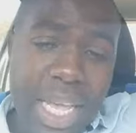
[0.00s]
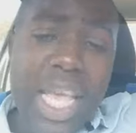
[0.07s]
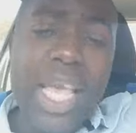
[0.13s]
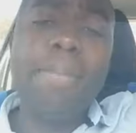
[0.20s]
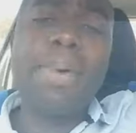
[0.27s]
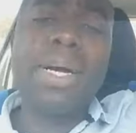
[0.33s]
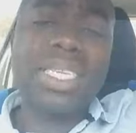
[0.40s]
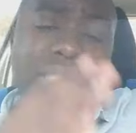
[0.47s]

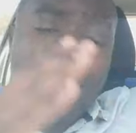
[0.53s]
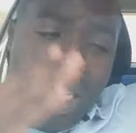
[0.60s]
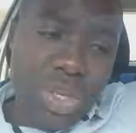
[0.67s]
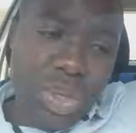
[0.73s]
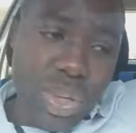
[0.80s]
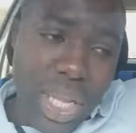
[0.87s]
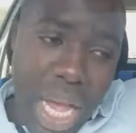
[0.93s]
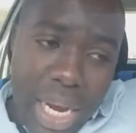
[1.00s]
he must stick
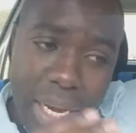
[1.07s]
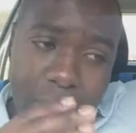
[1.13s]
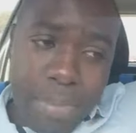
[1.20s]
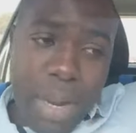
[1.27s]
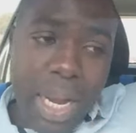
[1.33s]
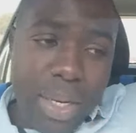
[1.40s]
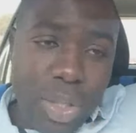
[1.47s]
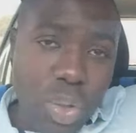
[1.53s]
to that and
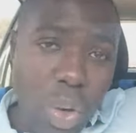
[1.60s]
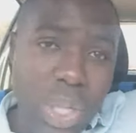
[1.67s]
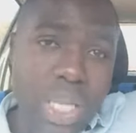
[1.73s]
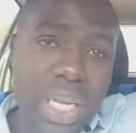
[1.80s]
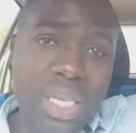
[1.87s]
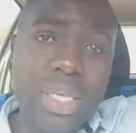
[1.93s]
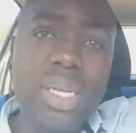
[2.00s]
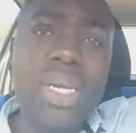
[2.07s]
make sure
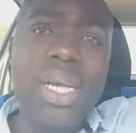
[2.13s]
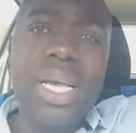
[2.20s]
that